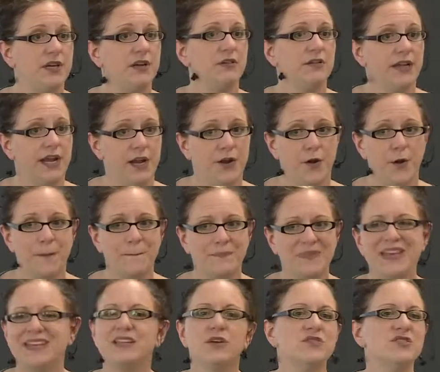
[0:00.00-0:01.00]
a year later.
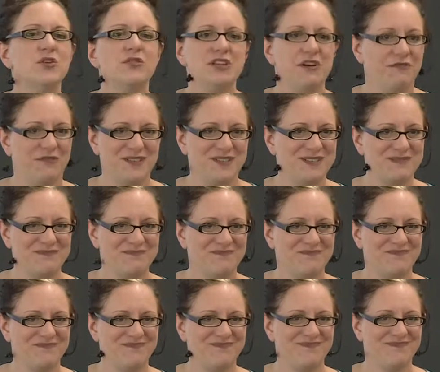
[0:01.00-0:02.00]
There was no difference.
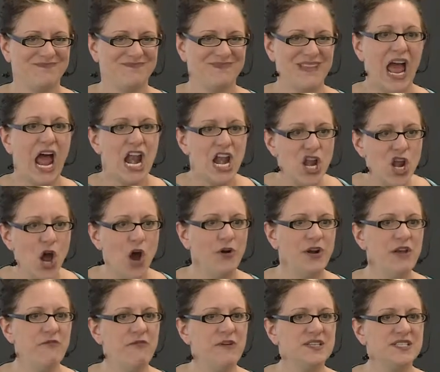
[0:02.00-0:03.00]

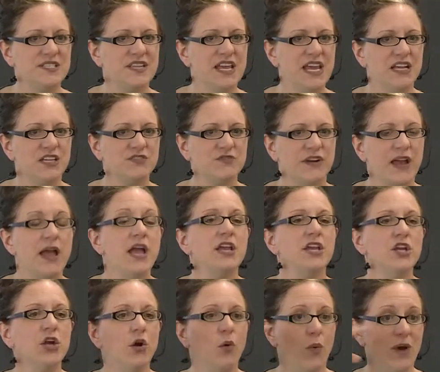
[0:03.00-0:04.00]
No difference in the English
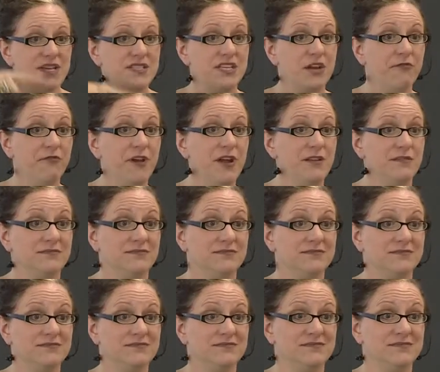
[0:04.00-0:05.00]
vocabulary. You know what was different?
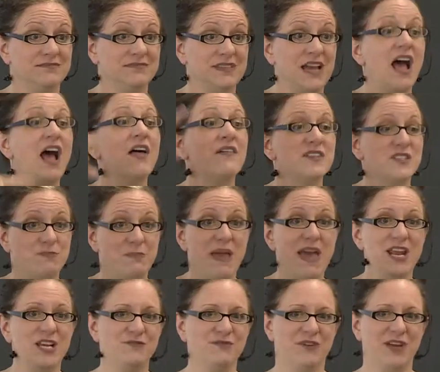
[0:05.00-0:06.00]

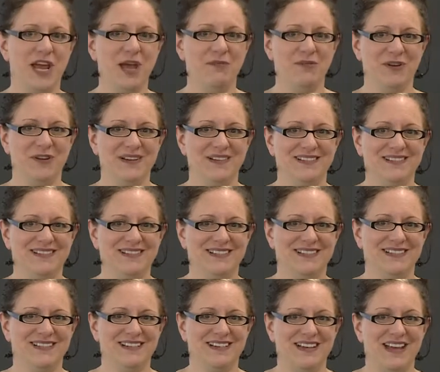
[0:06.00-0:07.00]
Spanish vocabulary.
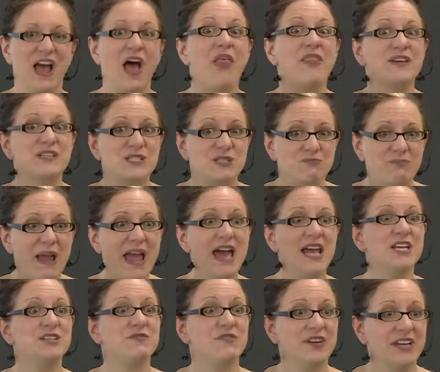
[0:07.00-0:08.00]
The
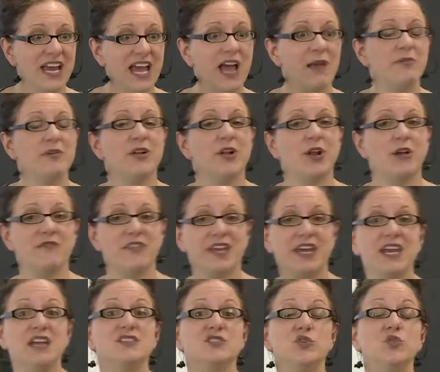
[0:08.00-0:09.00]
Spanish vocabulary of the
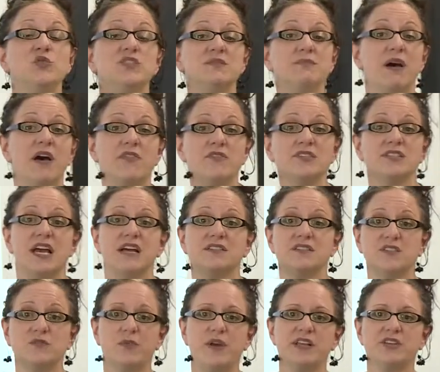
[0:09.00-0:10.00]
kids whose mothers
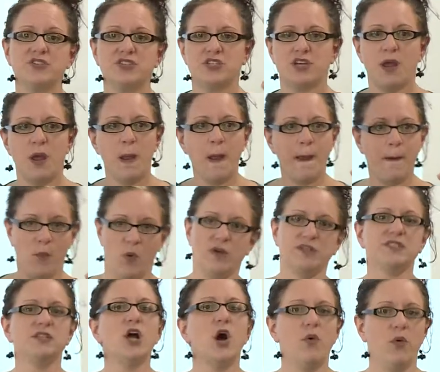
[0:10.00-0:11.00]
had switched
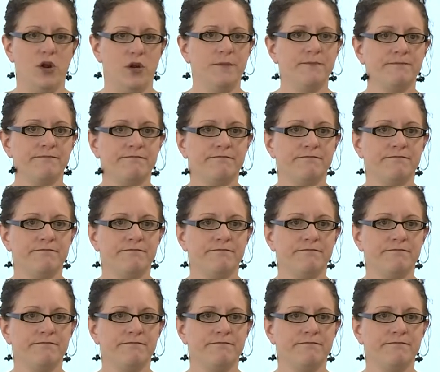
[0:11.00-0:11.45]
was lower.